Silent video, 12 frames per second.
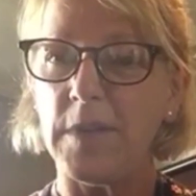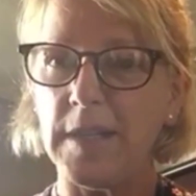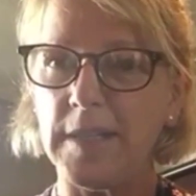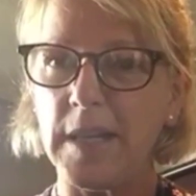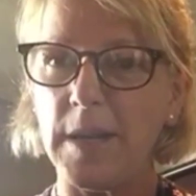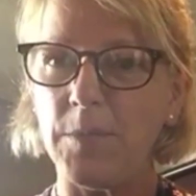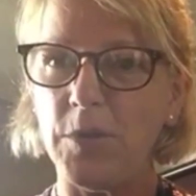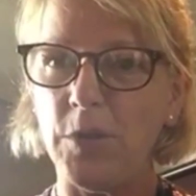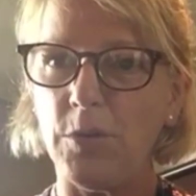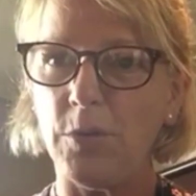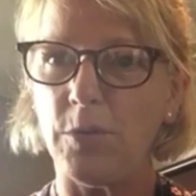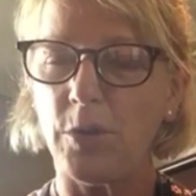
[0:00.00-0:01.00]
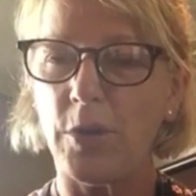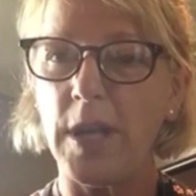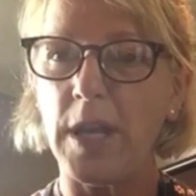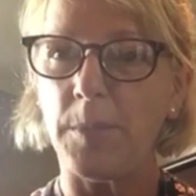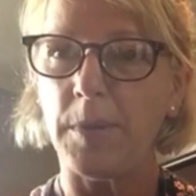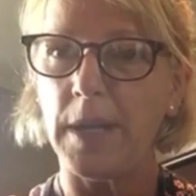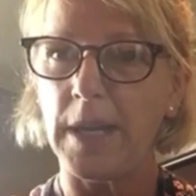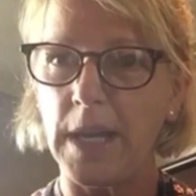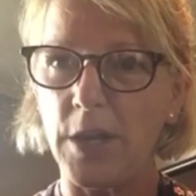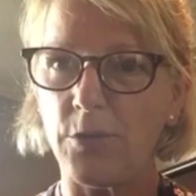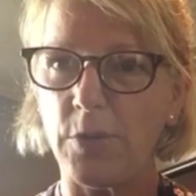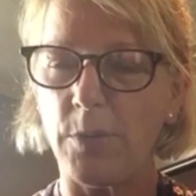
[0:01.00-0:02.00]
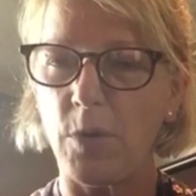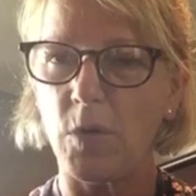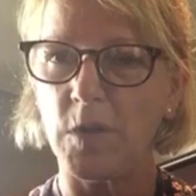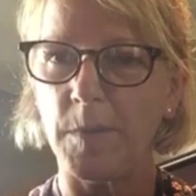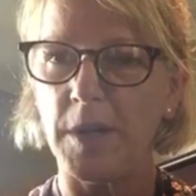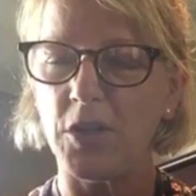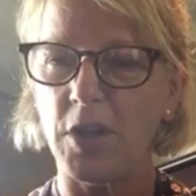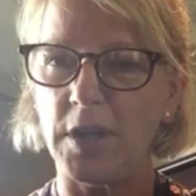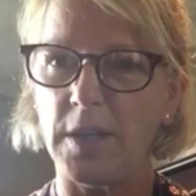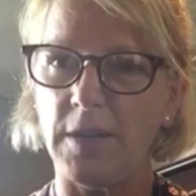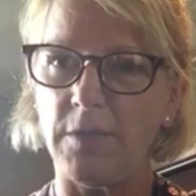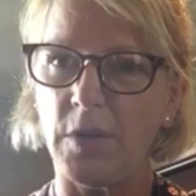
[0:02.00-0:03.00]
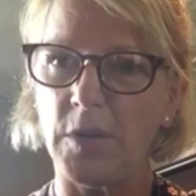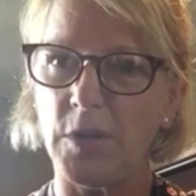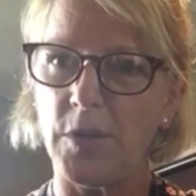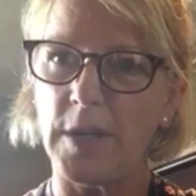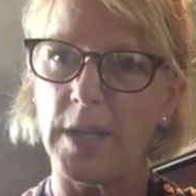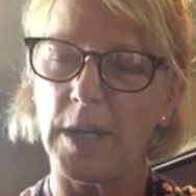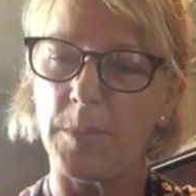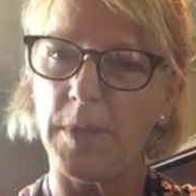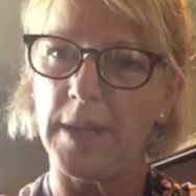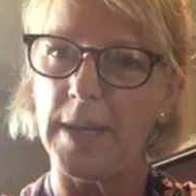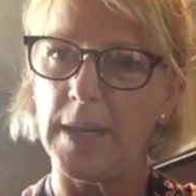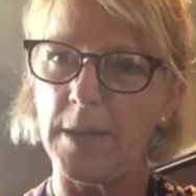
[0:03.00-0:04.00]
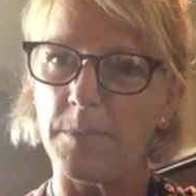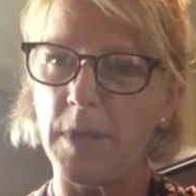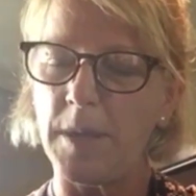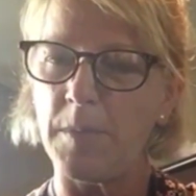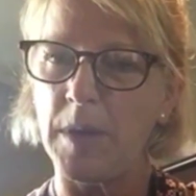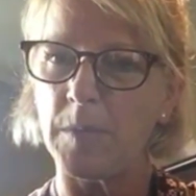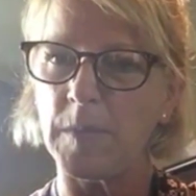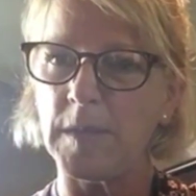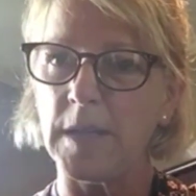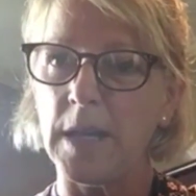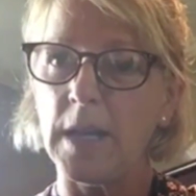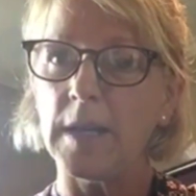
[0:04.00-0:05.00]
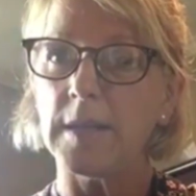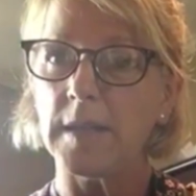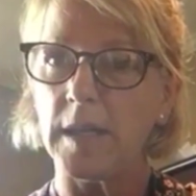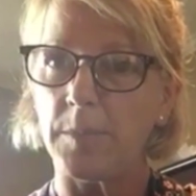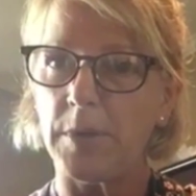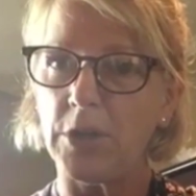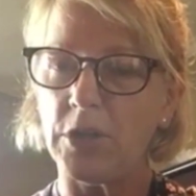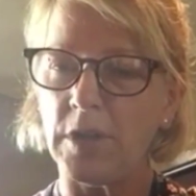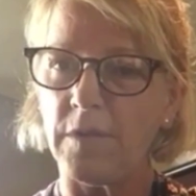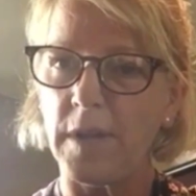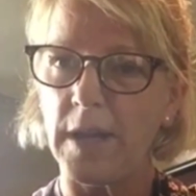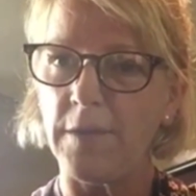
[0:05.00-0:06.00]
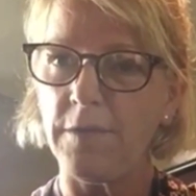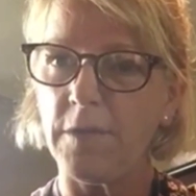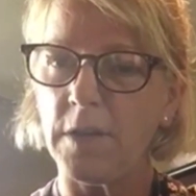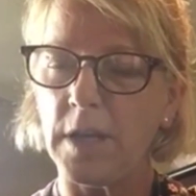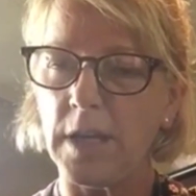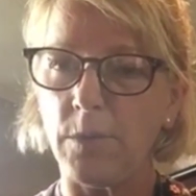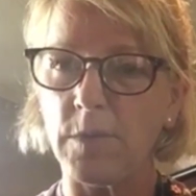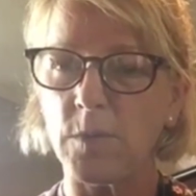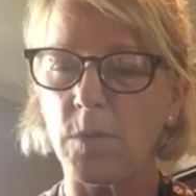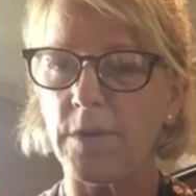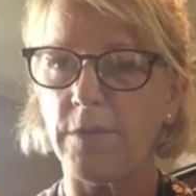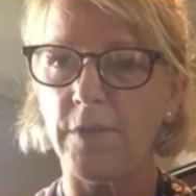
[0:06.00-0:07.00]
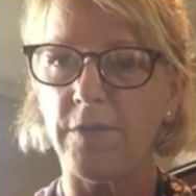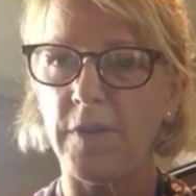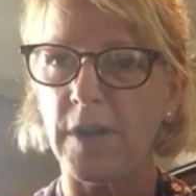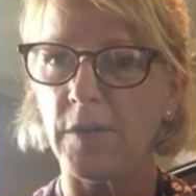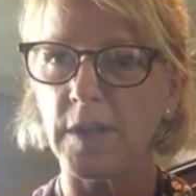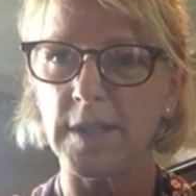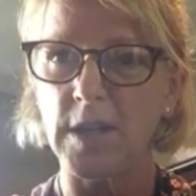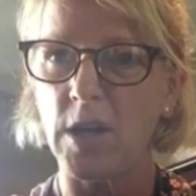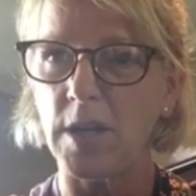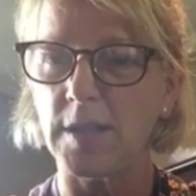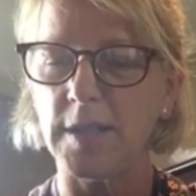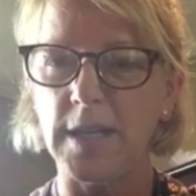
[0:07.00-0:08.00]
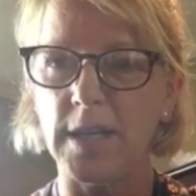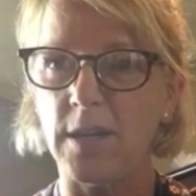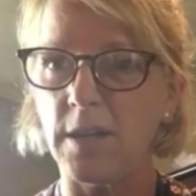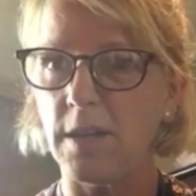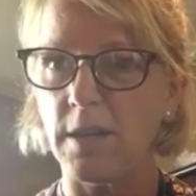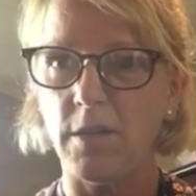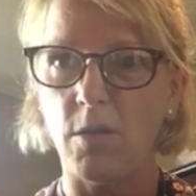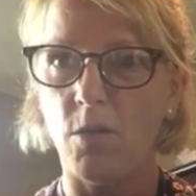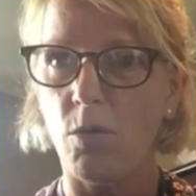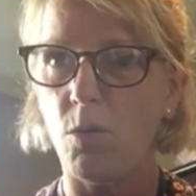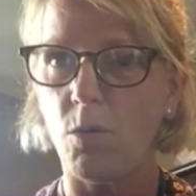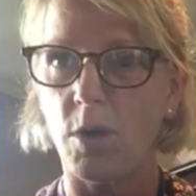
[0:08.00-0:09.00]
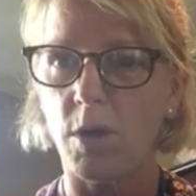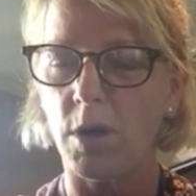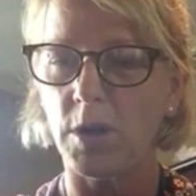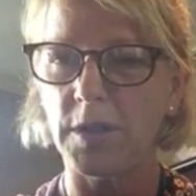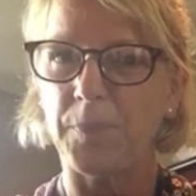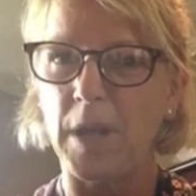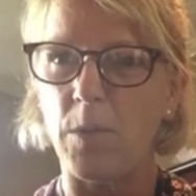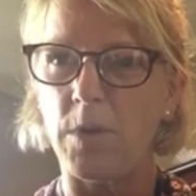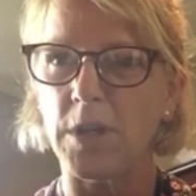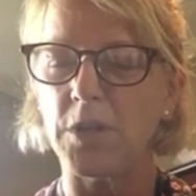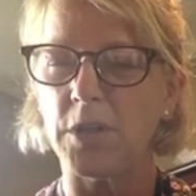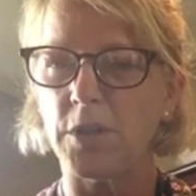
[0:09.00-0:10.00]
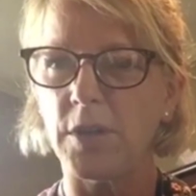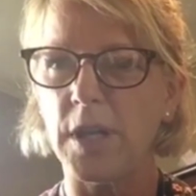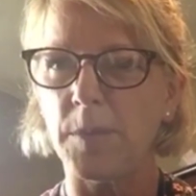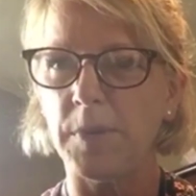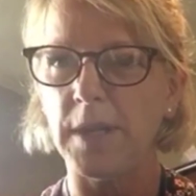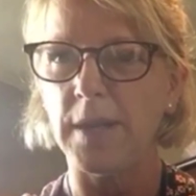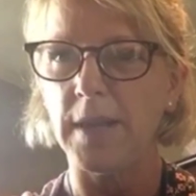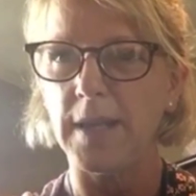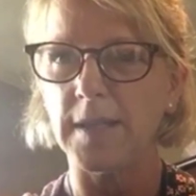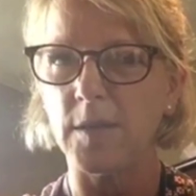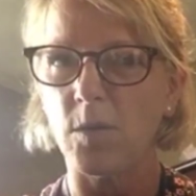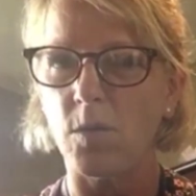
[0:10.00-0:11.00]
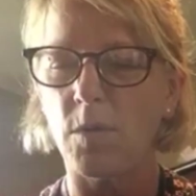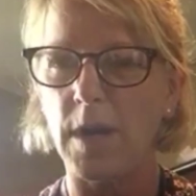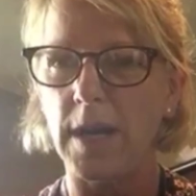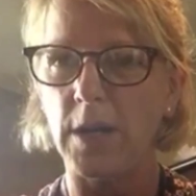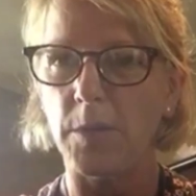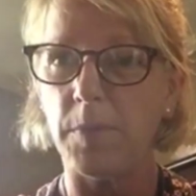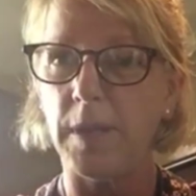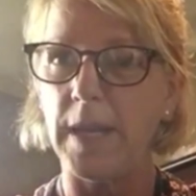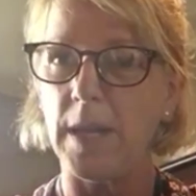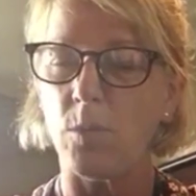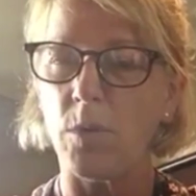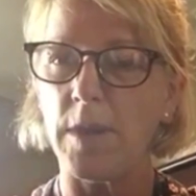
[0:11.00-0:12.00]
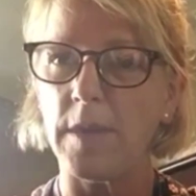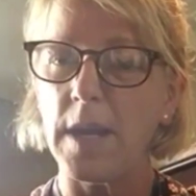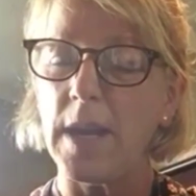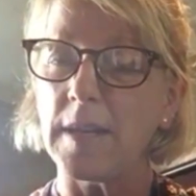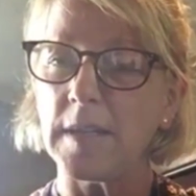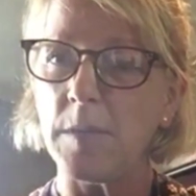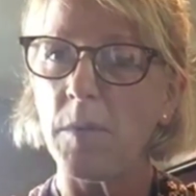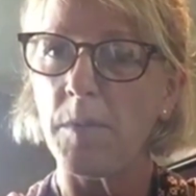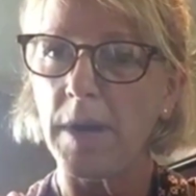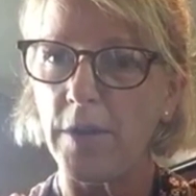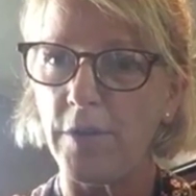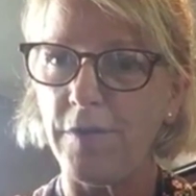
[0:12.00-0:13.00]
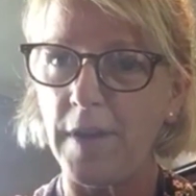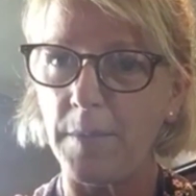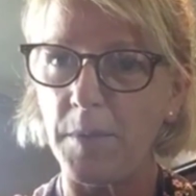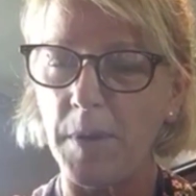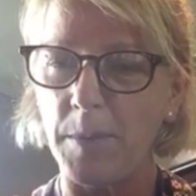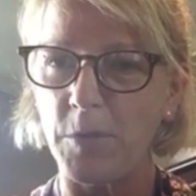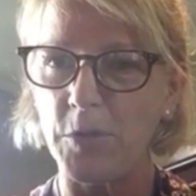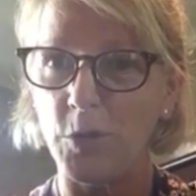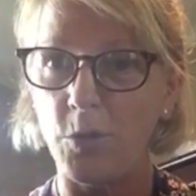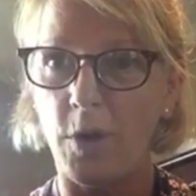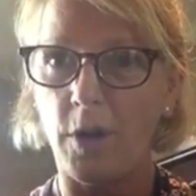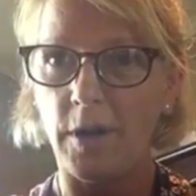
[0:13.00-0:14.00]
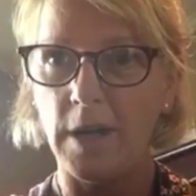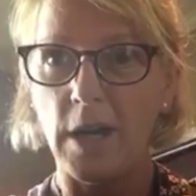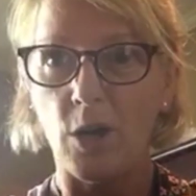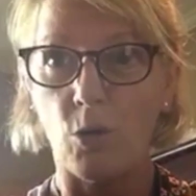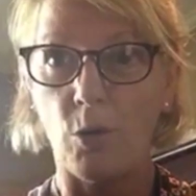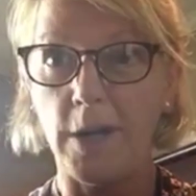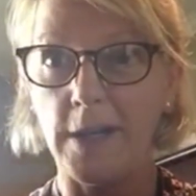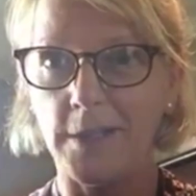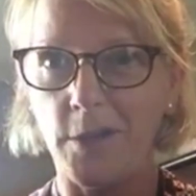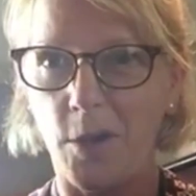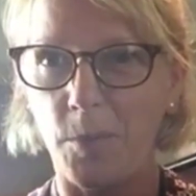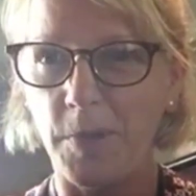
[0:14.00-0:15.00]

This time to learn how to play Country Roads by John Denver so that I could play it at my mom's celebration of life. Uh, it was one of her favorite songs in the whole world. I wanted to learn how to play that so I could play it with some of my other family members who are great guitar